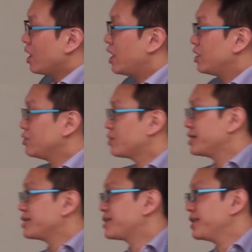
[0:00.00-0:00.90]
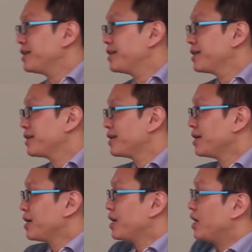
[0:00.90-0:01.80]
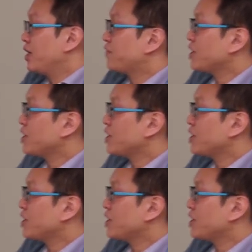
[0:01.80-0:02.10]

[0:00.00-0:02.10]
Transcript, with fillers: And you can see, if